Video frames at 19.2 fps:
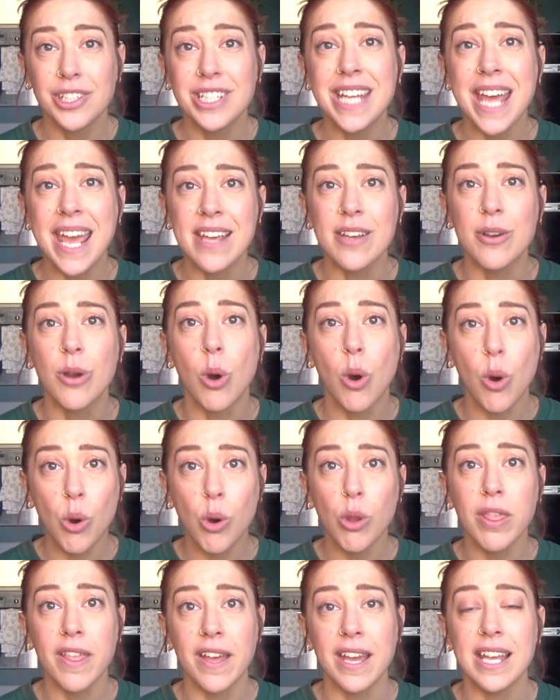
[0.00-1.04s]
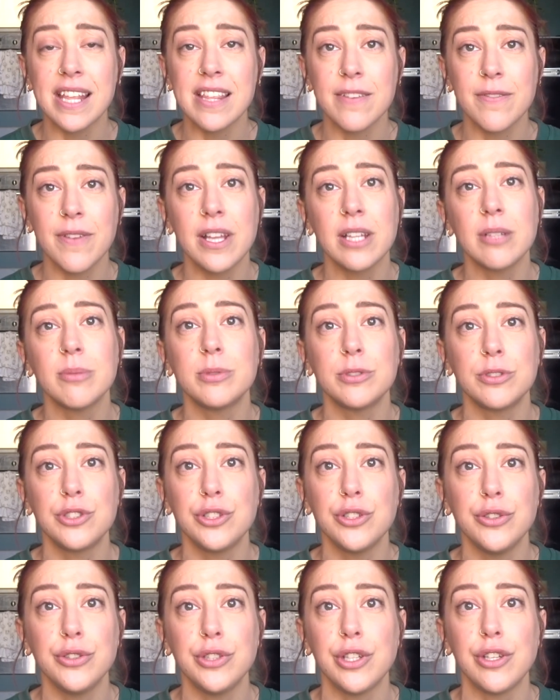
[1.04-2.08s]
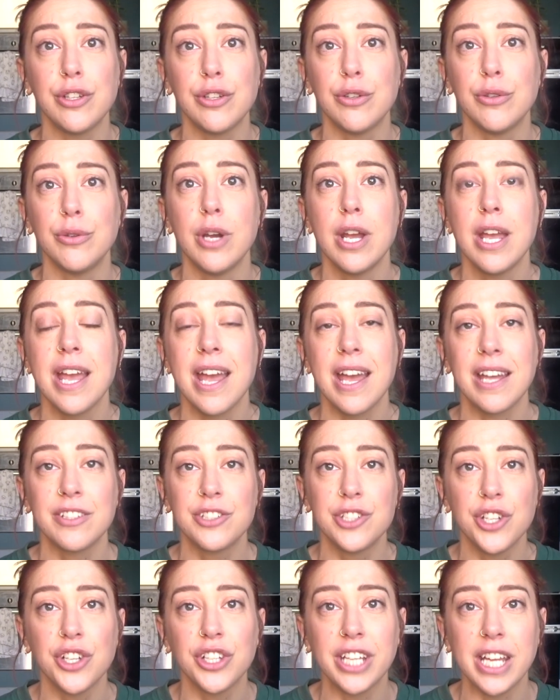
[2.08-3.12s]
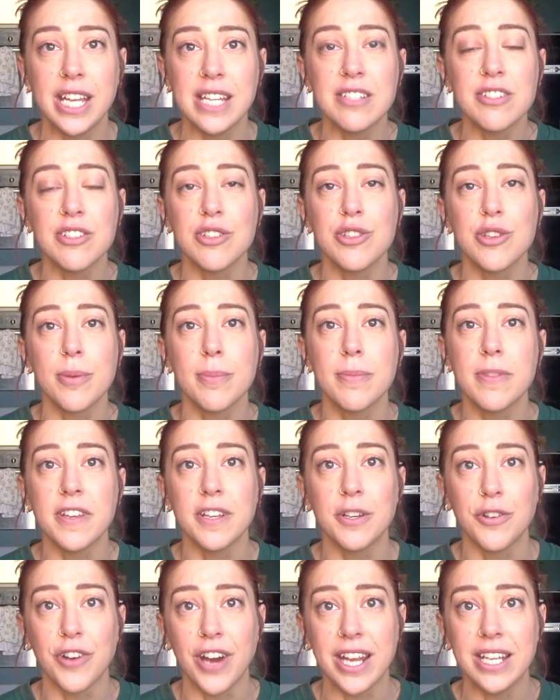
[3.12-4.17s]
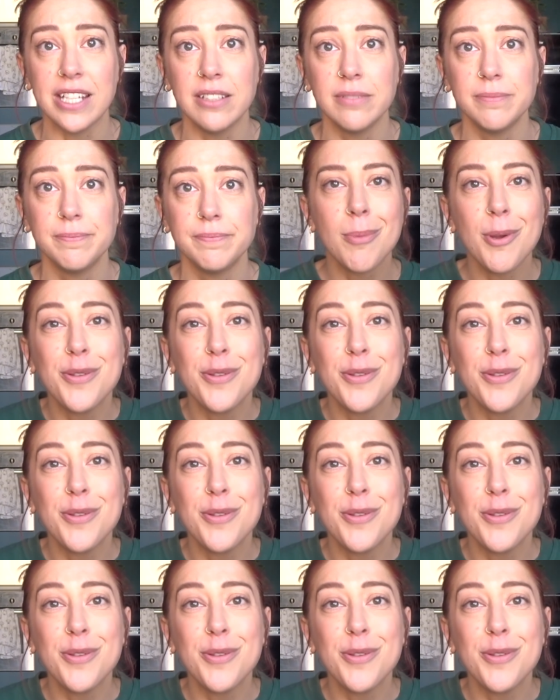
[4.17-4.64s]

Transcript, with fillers: To take all that is available to you and turn it into something great.